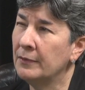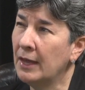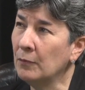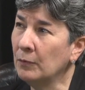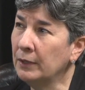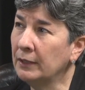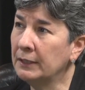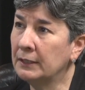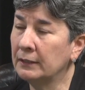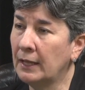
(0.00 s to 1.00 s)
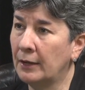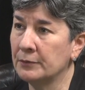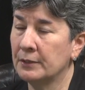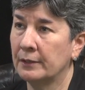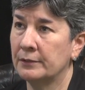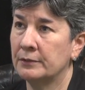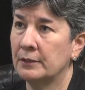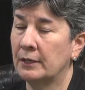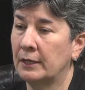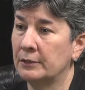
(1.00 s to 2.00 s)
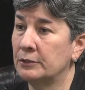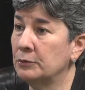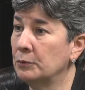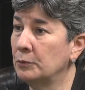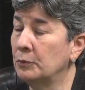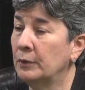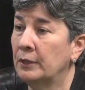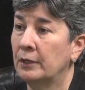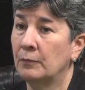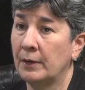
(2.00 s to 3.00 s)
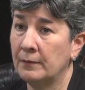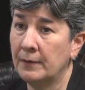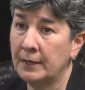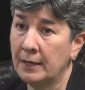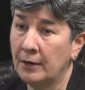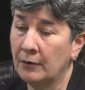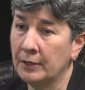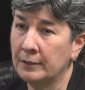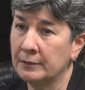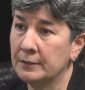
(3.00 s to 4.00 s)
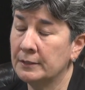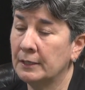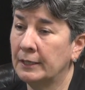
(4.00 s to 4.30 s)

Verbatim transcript: That really allows us uh, to renovate areas.